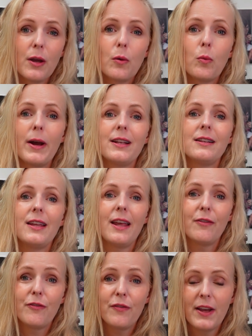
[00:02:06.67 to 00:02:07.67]
when they
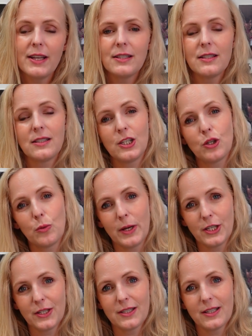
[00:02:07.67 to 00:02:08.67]
face
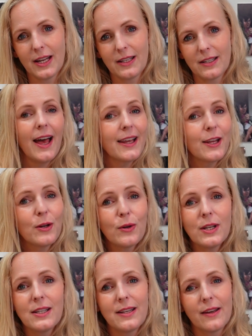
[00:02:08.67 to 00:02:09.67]
situations like this. I can
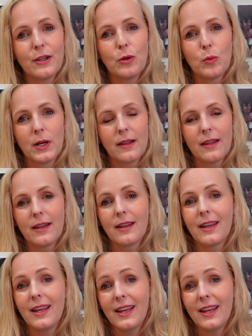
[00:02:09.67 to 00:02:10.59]
only tell you one thing.